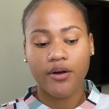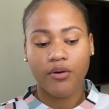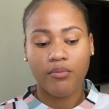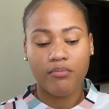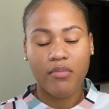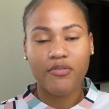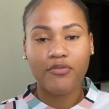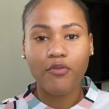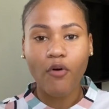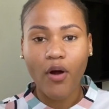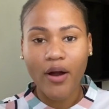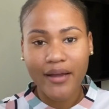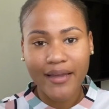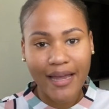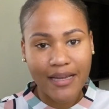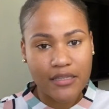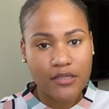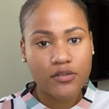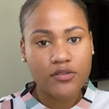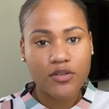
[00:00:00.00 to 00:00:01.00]
Before
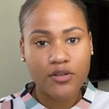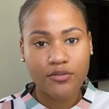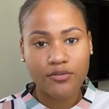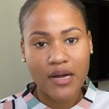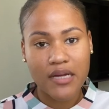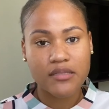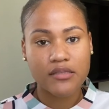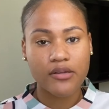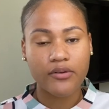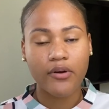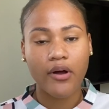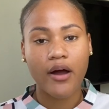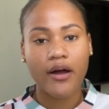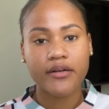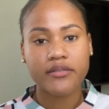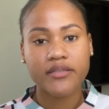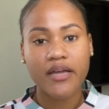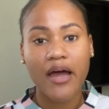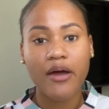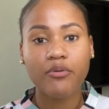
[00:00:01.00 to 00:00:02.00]
getting to the
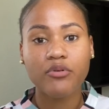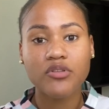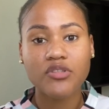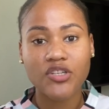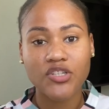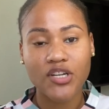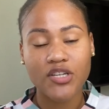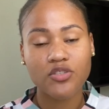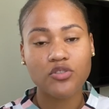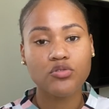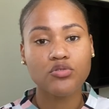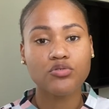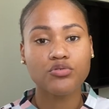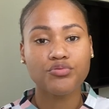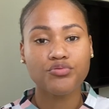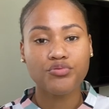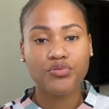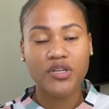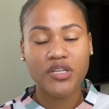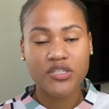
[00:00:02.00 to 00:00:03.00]
restaurant, I would suggest you do
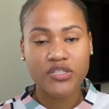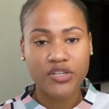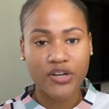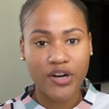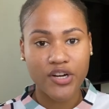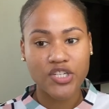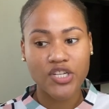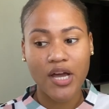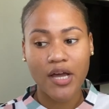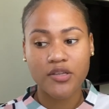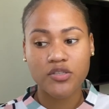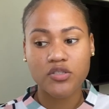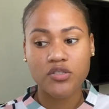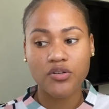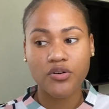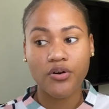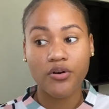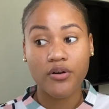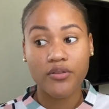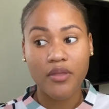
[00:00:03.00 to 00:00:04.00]
research as
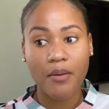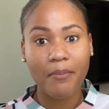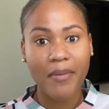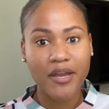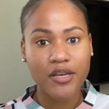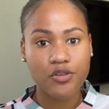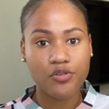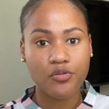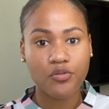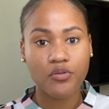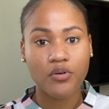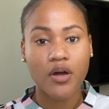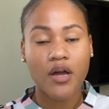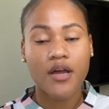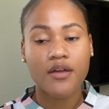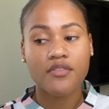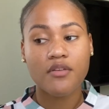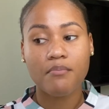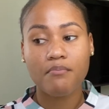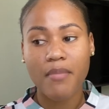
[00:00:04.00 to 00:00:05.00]
to the menu.
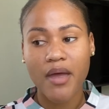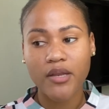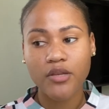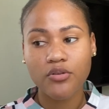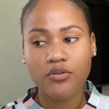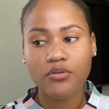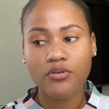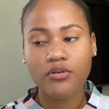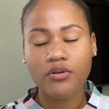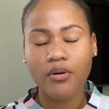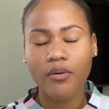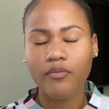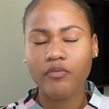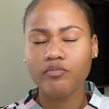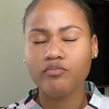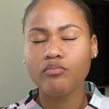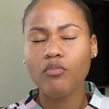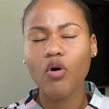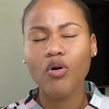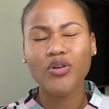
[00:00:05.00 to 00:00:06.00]
The menu,
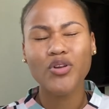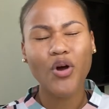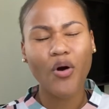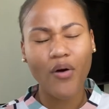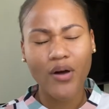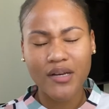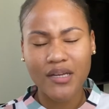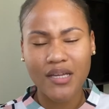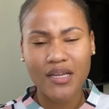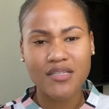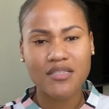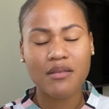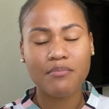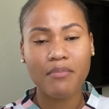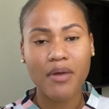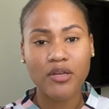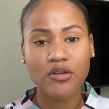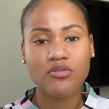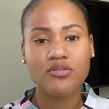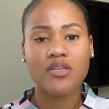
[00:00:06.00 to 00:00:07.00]
nowadays, the
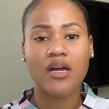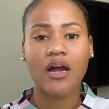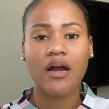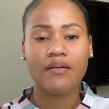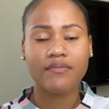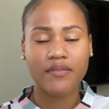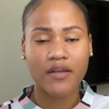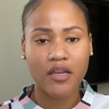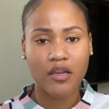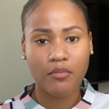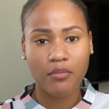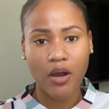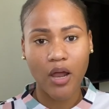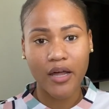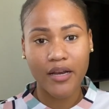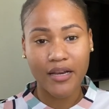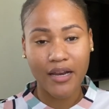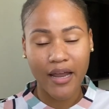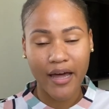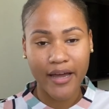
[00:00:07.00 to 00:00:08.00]
menus are available
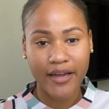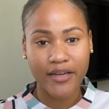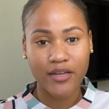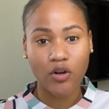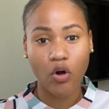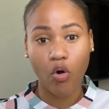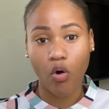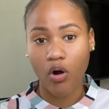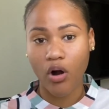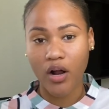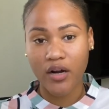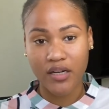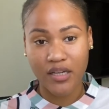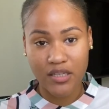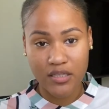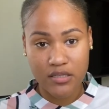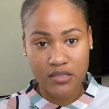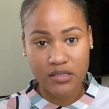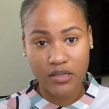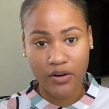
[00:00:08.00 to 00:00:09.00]
online or on
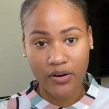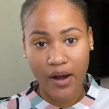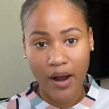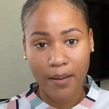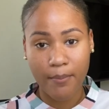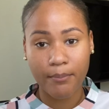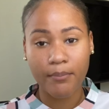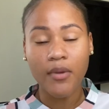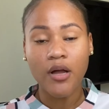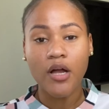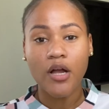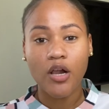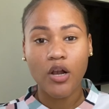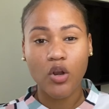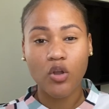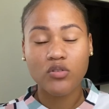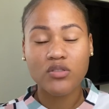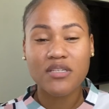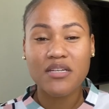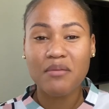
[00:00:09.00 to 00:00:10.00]
Instagram.
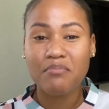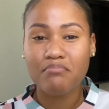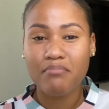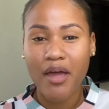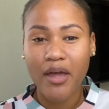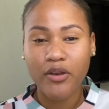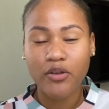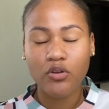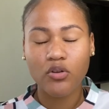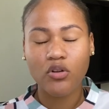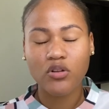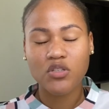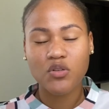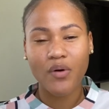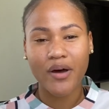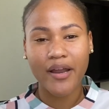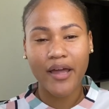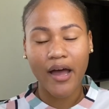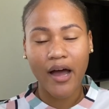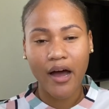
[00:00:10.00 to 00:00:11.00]
Look to the menu, look to what
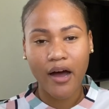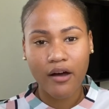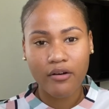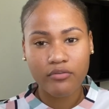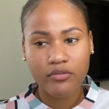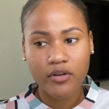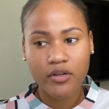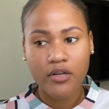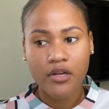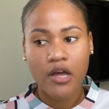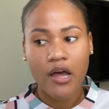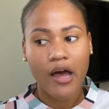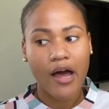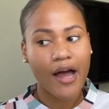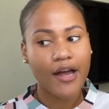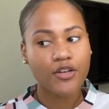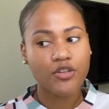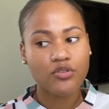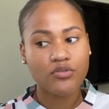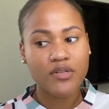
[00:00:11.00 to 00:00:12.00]
they have,
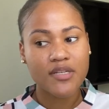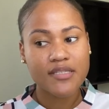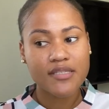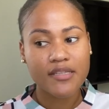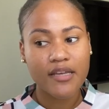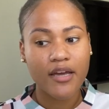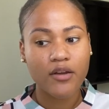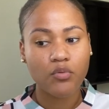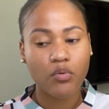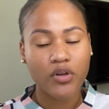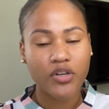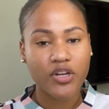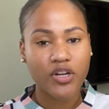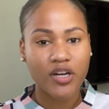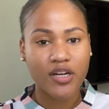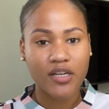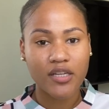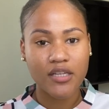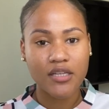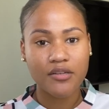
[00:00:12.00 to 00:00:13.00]
and you decide what you're
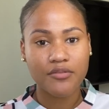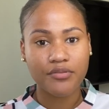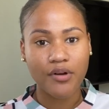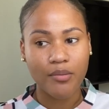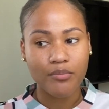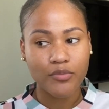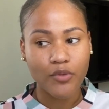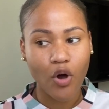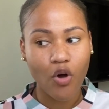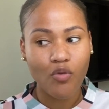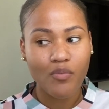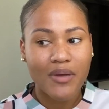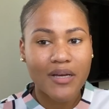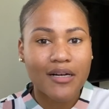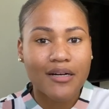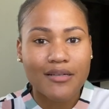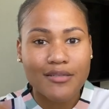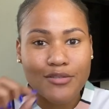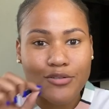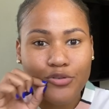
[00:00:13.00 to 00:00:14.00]
gonna eat from now,
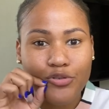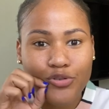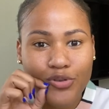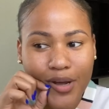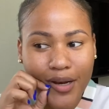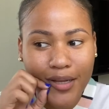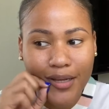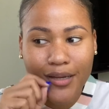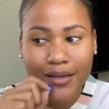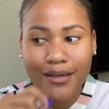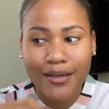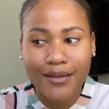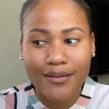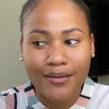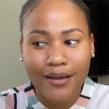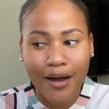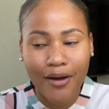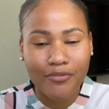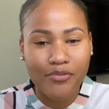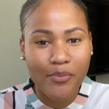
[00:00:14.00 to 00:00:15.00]
because usually it
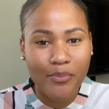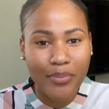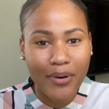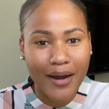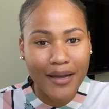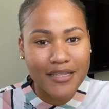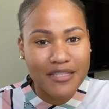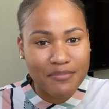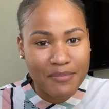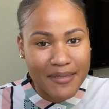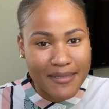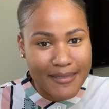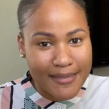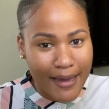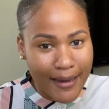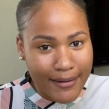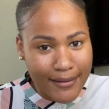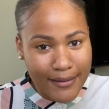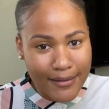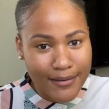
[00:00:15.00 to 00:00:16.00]
have the price
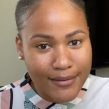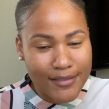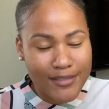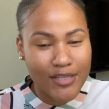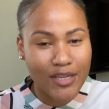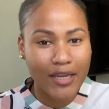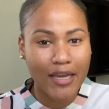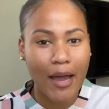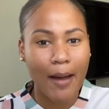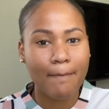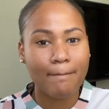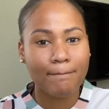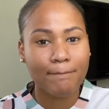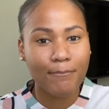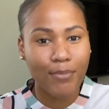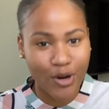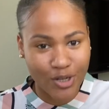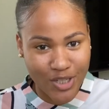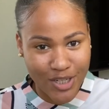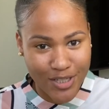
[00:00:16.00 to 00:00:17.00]
beside it, so you can
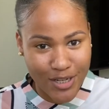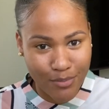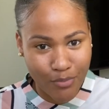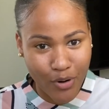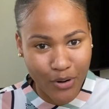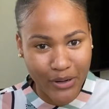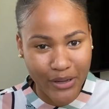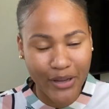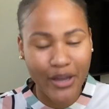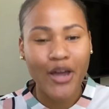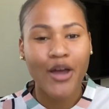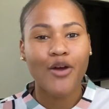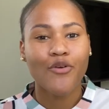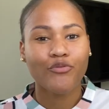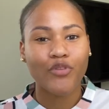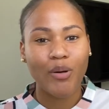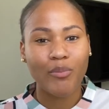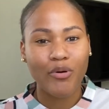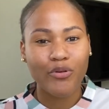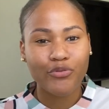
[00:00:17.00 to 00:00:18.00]
budget your money
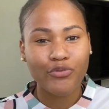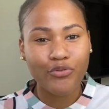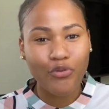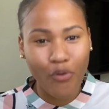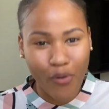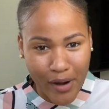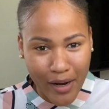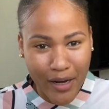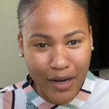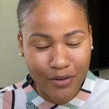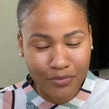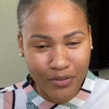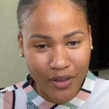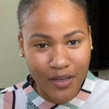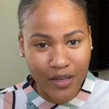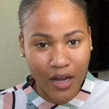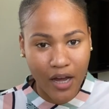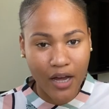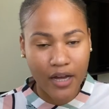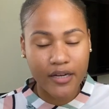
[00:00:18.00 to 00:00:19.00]
from before you left your
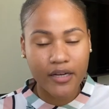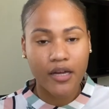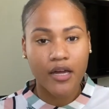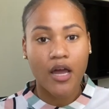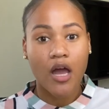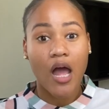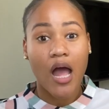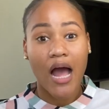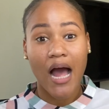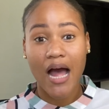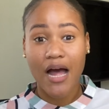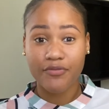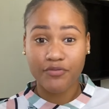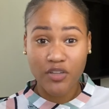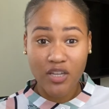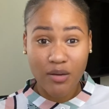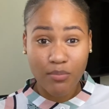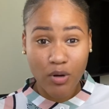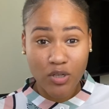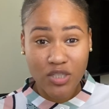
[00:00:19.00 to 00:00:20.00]
yard. After
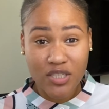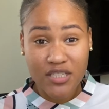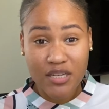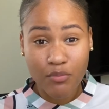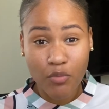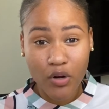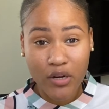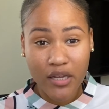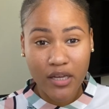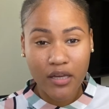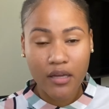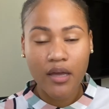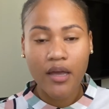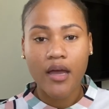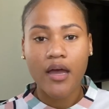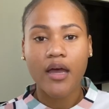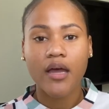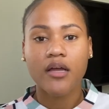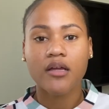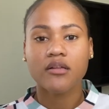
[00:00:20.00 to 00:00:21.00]
you budget your money,
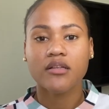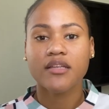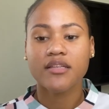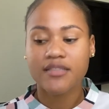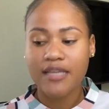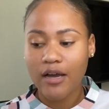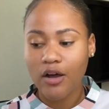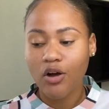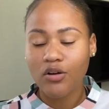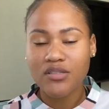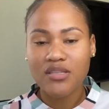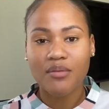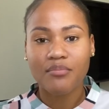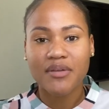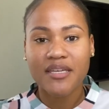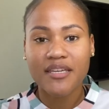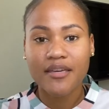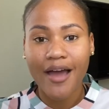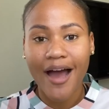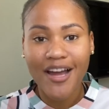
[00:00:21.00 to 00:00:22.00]
take out some
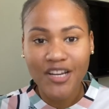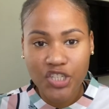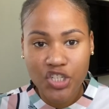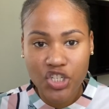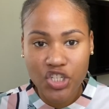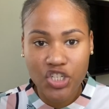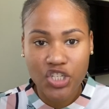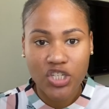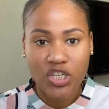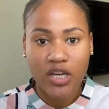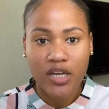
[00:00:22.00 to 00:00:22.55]
cash.